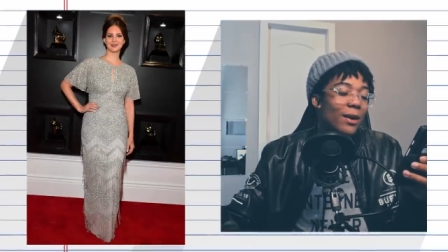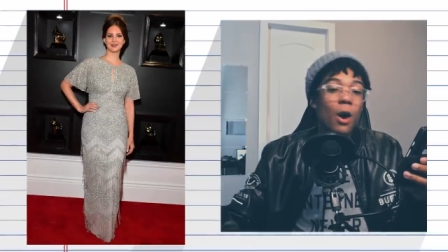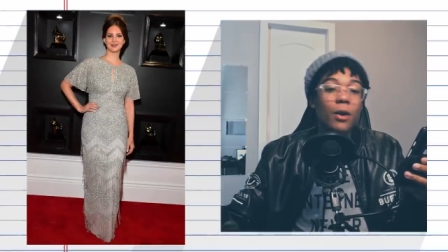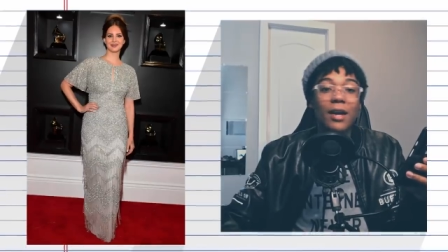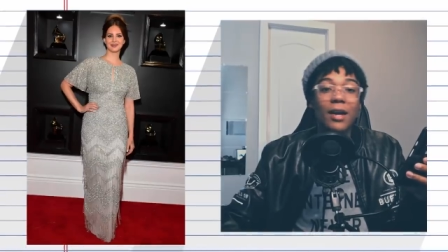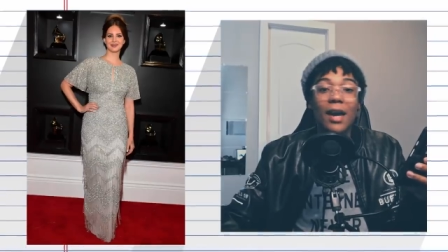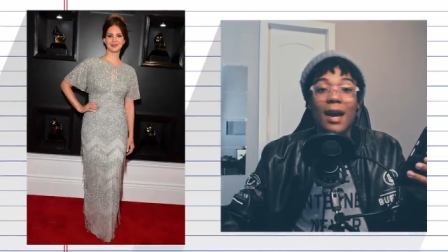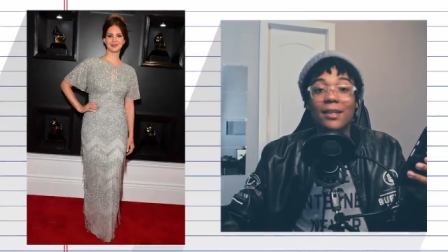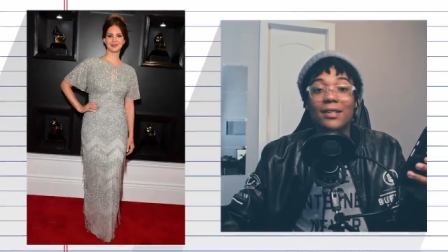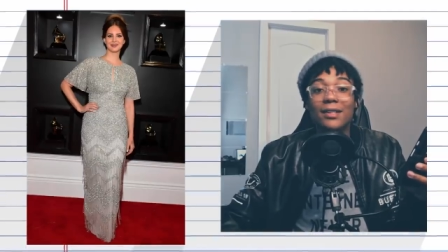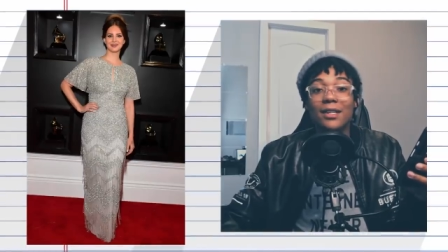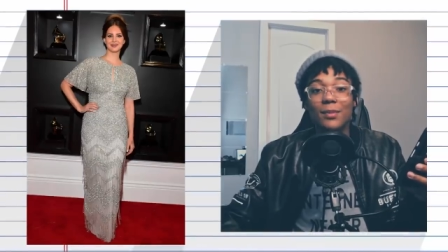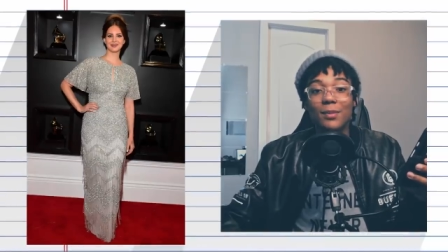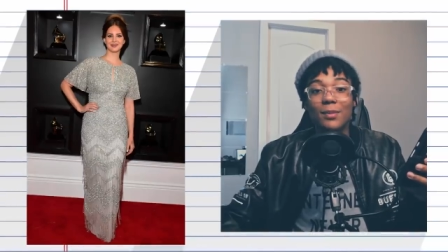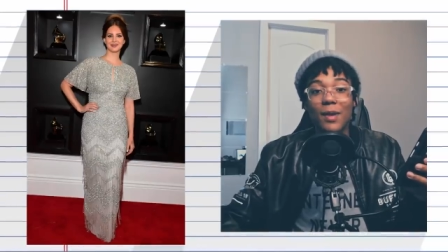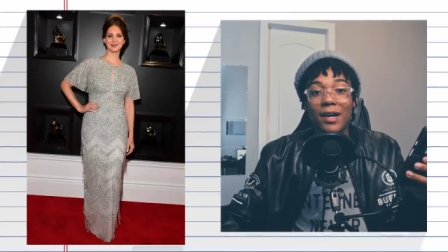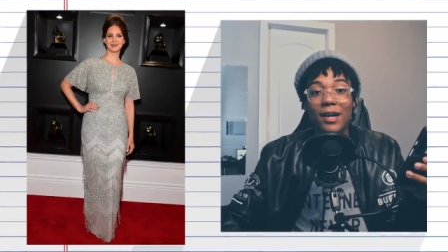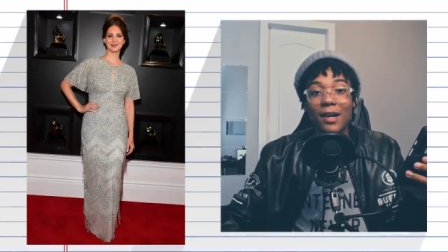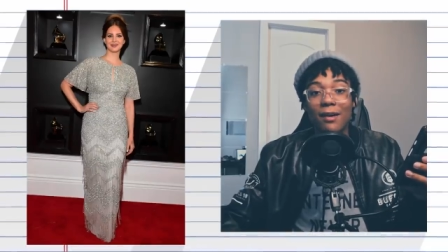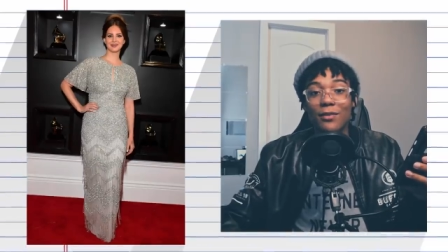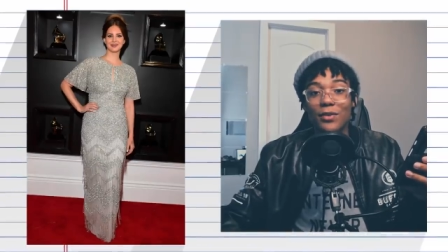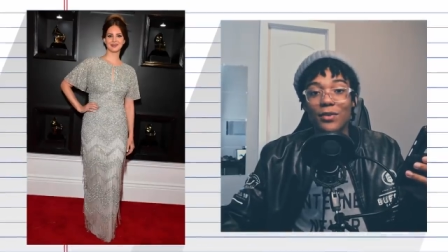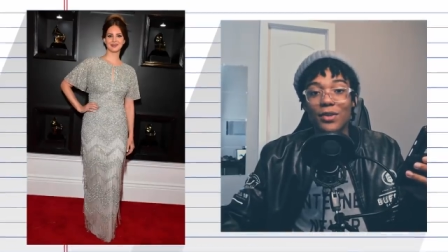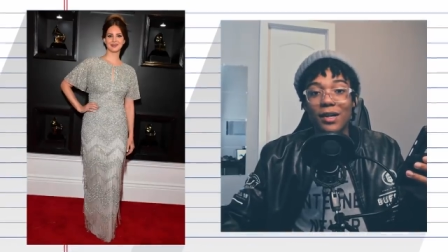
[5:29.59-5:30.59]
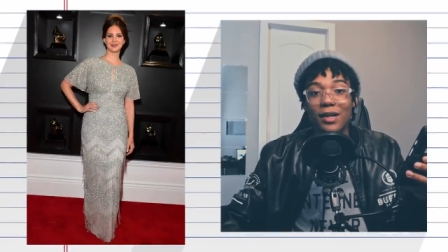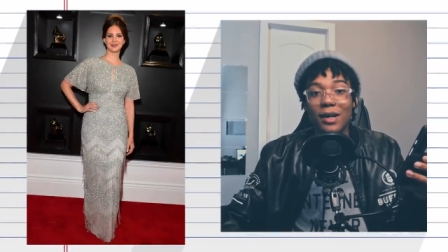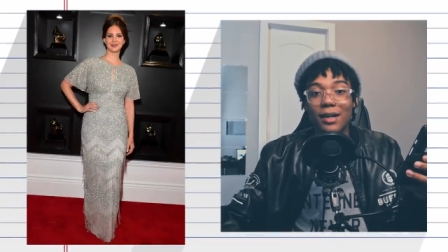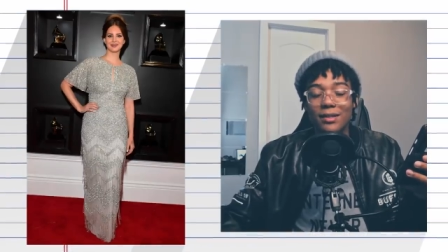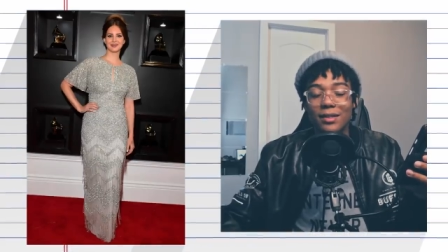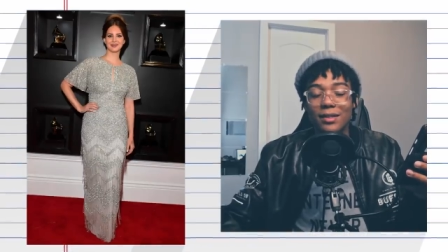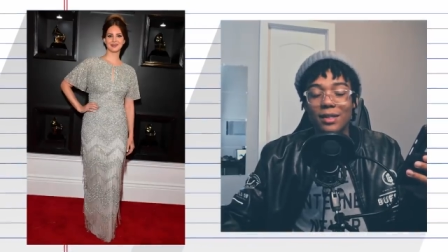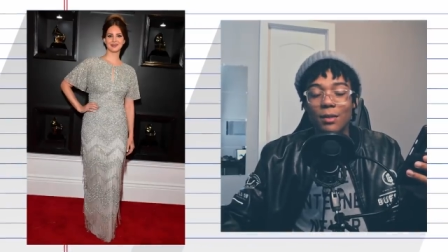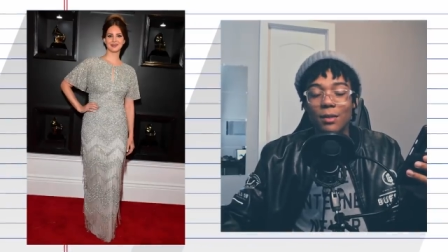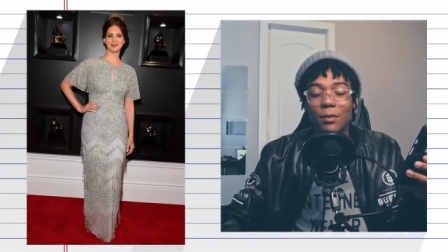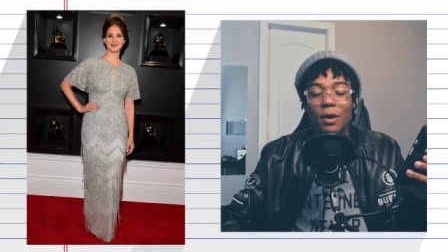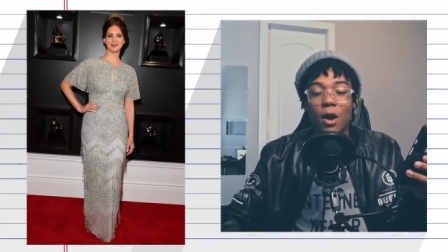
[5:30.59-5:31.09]
okay i take back everything i
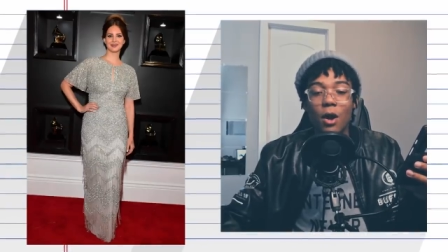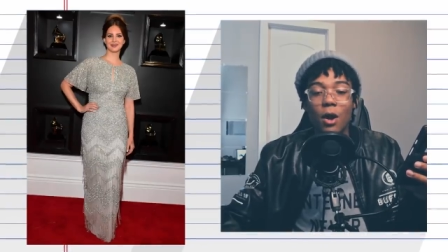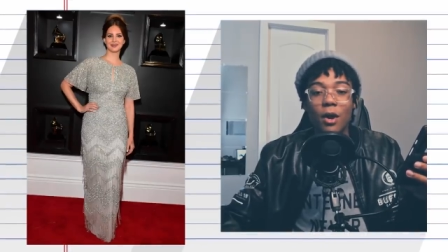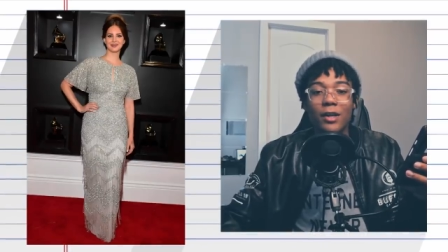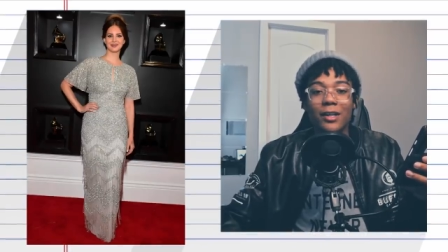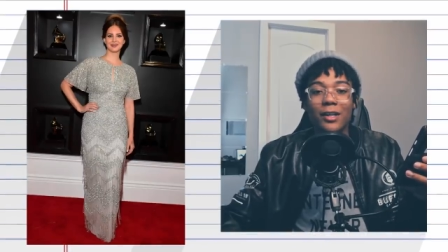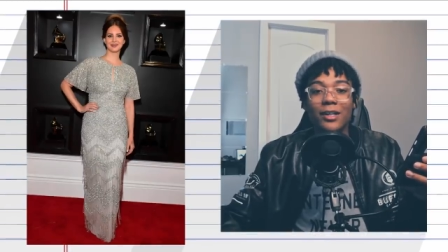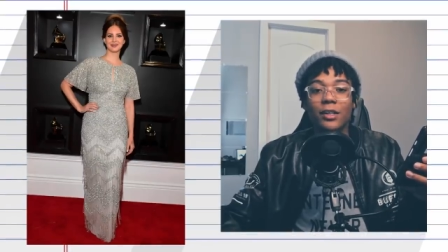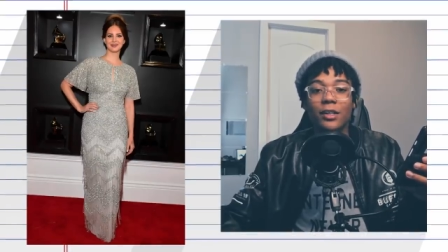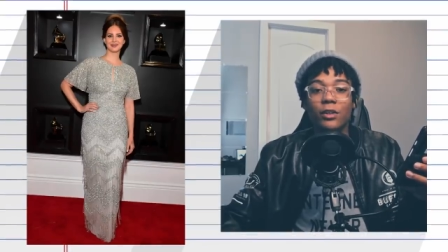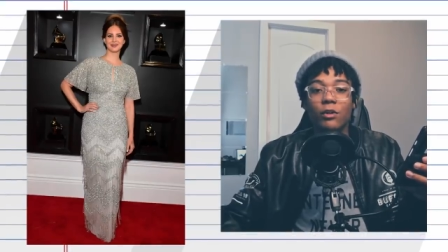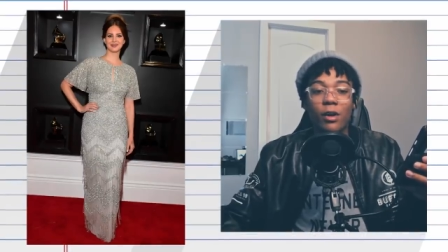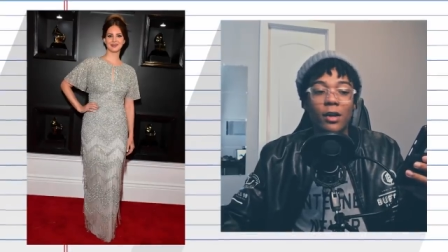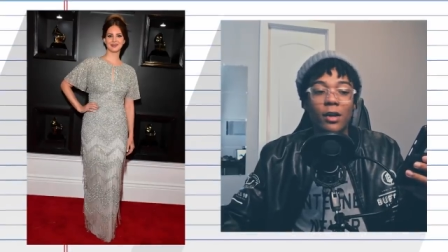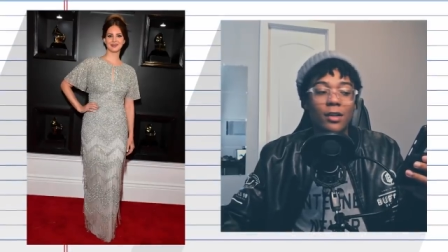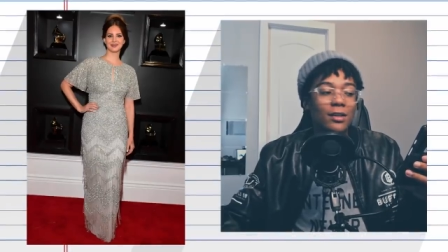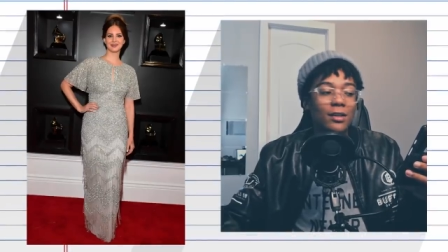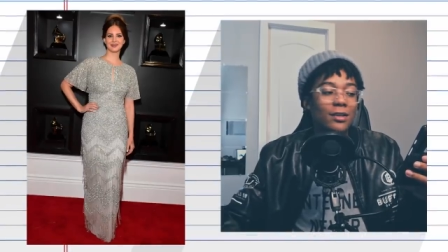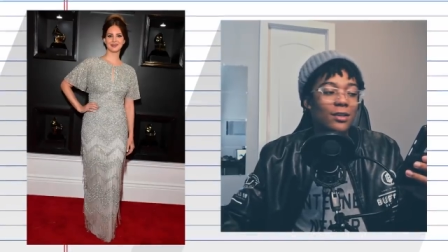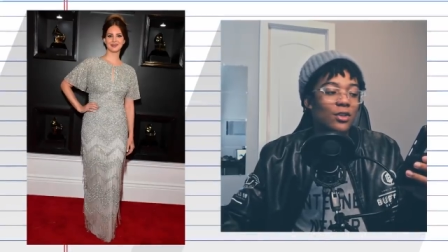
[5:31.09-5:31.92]
said about ariana grande